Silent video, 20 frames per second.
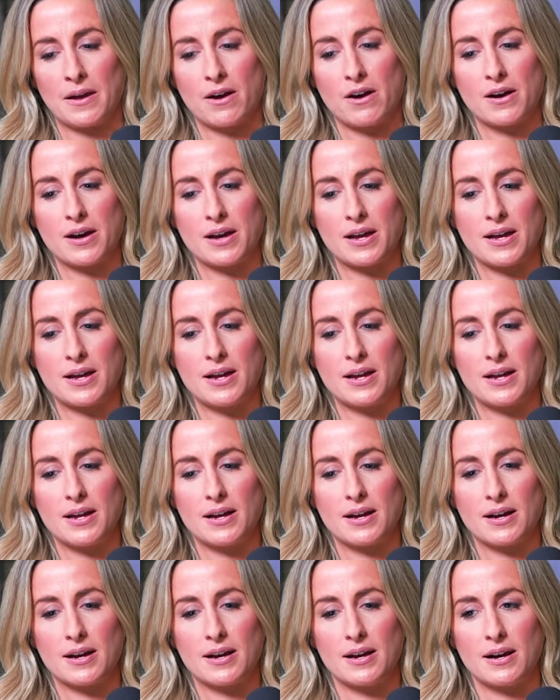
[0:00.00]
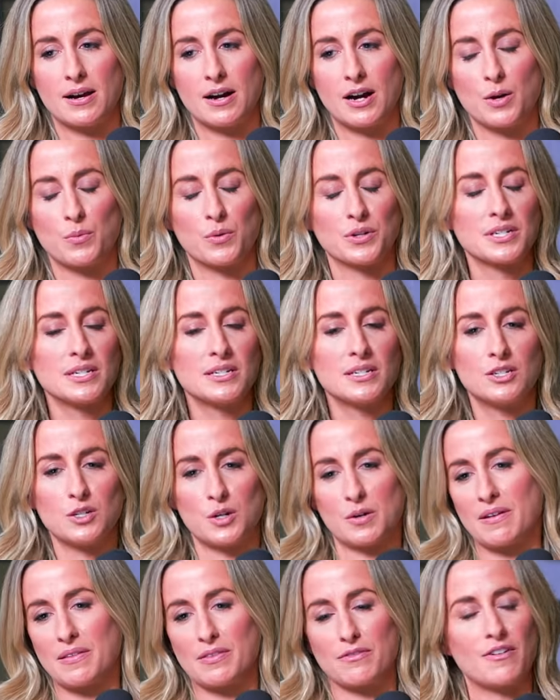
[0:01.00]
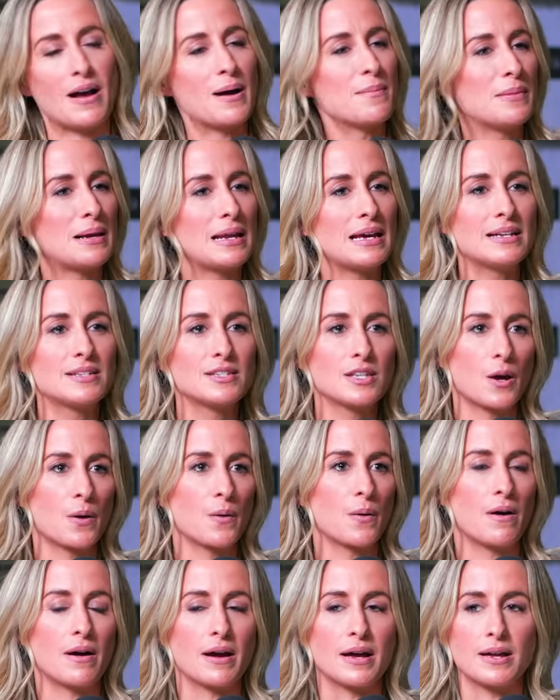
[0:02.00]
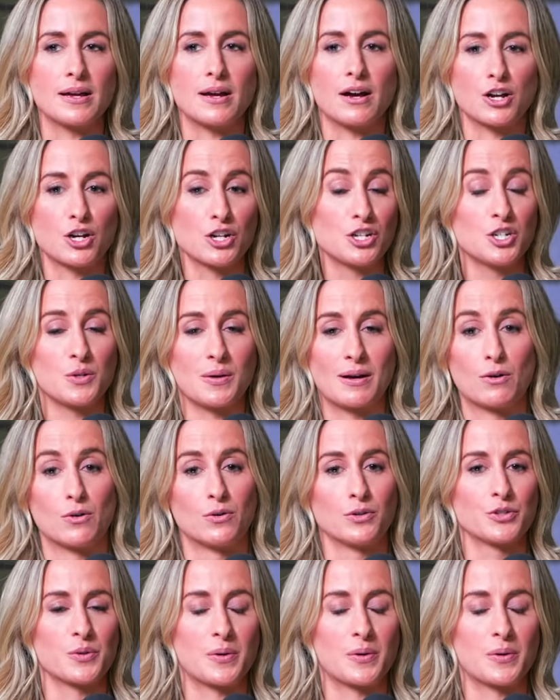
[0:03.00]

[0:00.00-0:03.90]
I I wanted to do it around the family, so I, I couldn't do it all.